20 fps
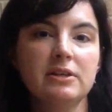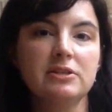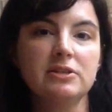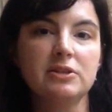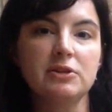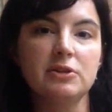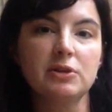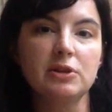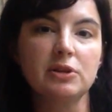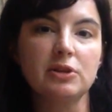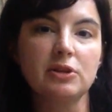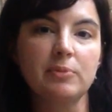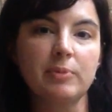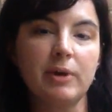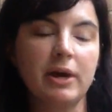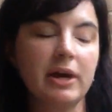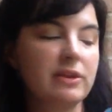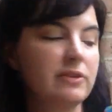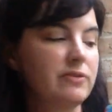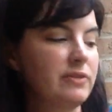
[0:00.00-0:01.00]
so you can look
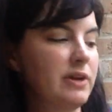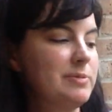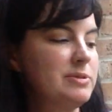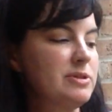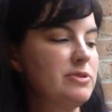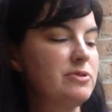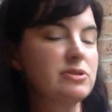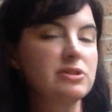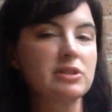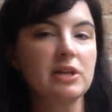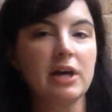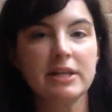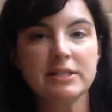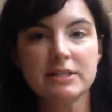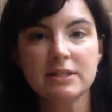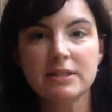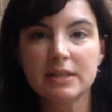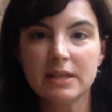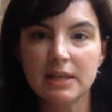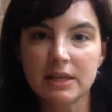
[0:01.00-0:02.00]
behind the flaps. So there's
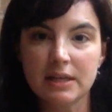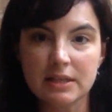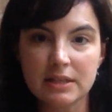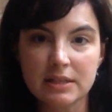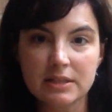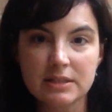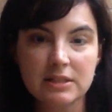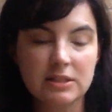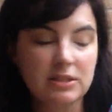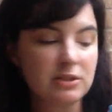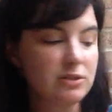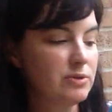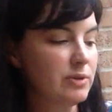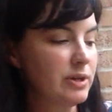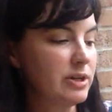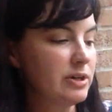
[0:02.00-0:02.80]
lots of things to